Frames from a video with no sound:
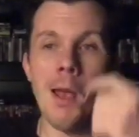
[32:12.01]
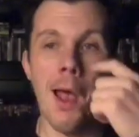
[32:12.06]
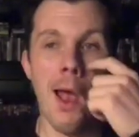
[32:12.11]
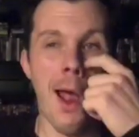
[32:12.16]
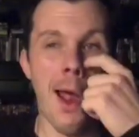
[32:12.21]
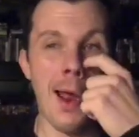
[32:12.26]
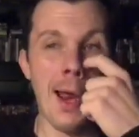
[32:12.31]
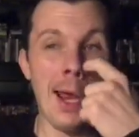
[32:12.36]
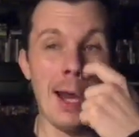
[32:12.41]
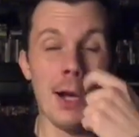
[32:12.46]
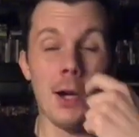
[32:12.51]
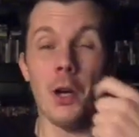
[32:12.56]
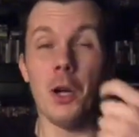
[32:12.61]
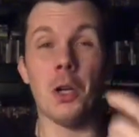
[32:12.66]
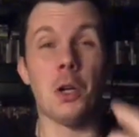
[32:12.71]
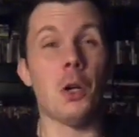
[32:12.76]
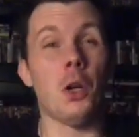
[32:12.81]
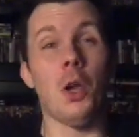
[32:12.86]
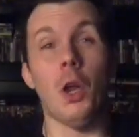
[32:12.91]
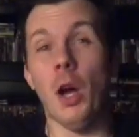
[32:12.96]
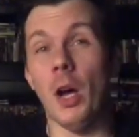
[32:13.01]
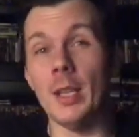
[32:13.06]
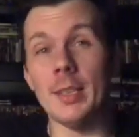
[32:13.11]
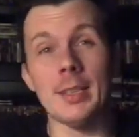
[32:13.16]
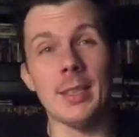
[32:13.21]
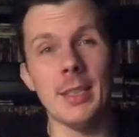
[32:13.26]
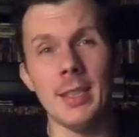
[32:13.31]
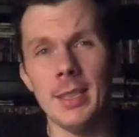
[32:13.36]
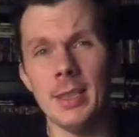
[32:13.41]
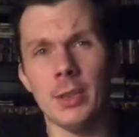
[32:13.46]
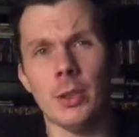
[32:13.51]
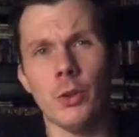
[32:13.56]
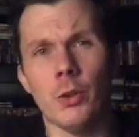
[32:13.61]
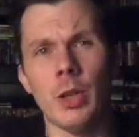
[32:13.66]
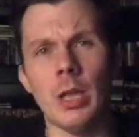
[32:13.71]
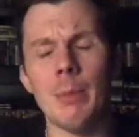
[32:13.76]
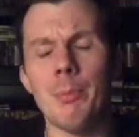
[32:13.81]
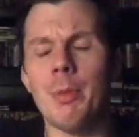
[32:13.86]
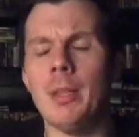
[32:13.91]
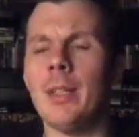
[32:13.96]
Again, her closet is
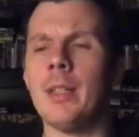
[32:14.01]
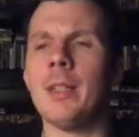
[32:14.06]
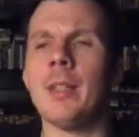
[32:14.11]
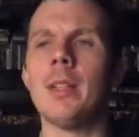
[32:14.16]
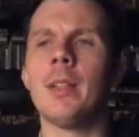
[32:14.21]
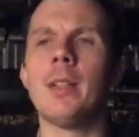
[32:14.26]
creepy.